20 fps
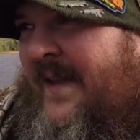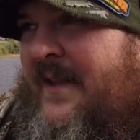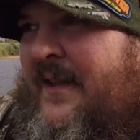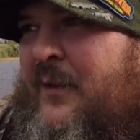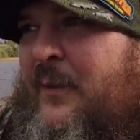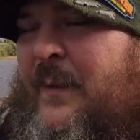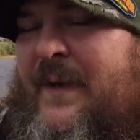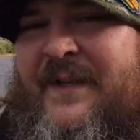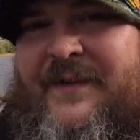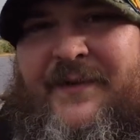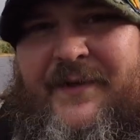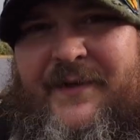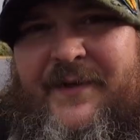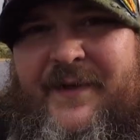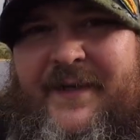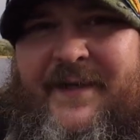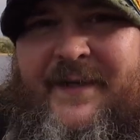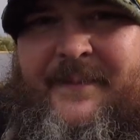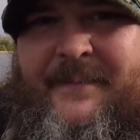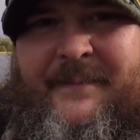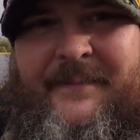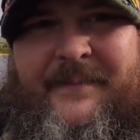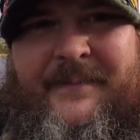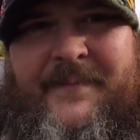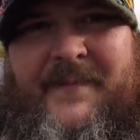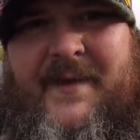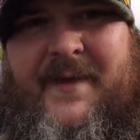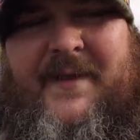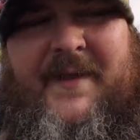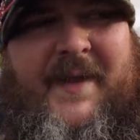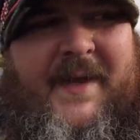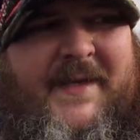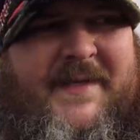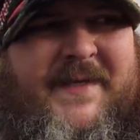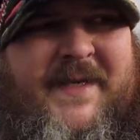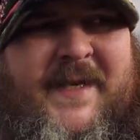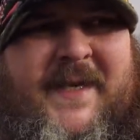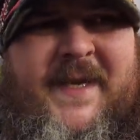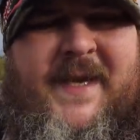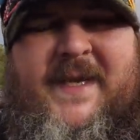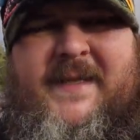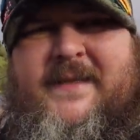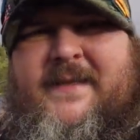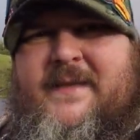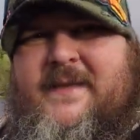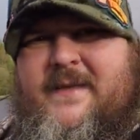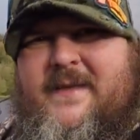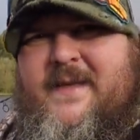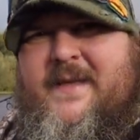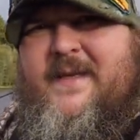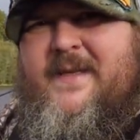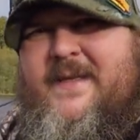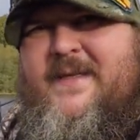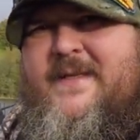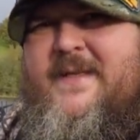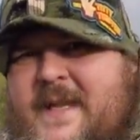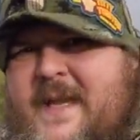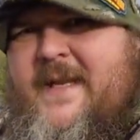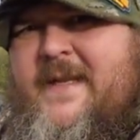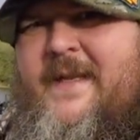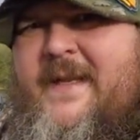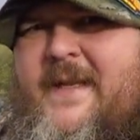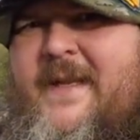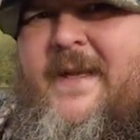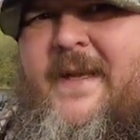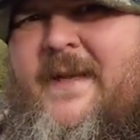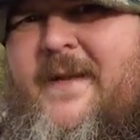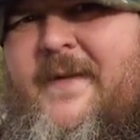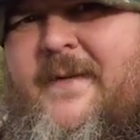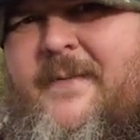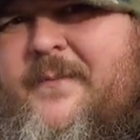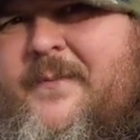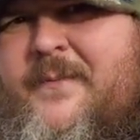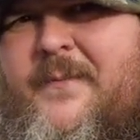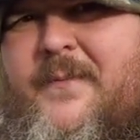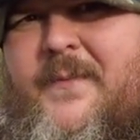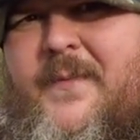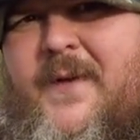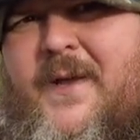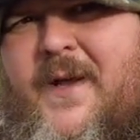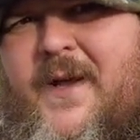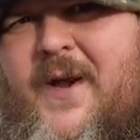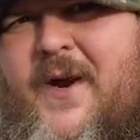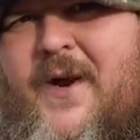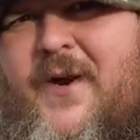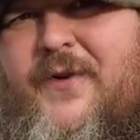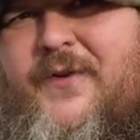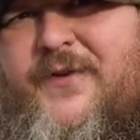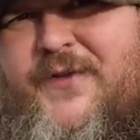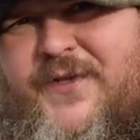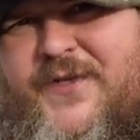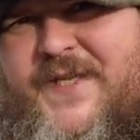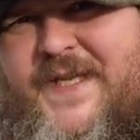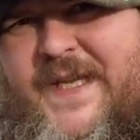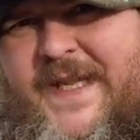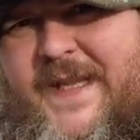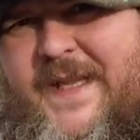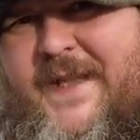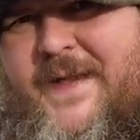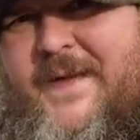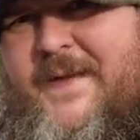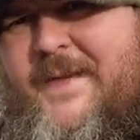in the winter time, things can get slightly hard to see.